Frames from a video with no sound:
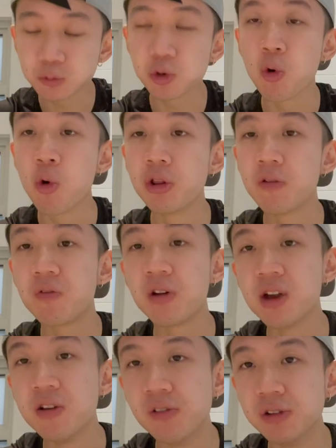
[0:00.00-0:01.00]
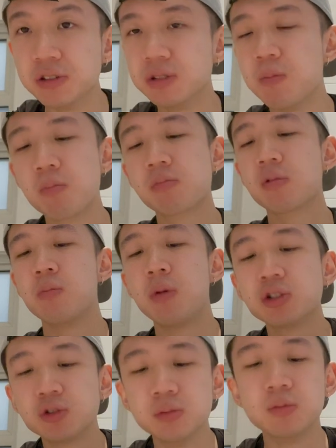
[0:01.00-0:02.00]
All the flavors, the
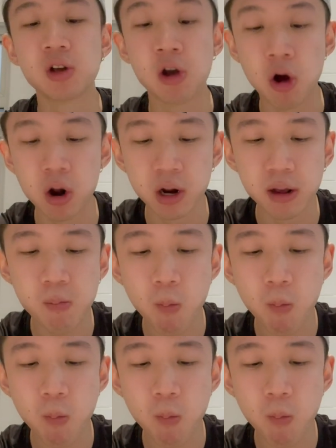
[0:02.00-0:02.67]
mushroom, the garlic.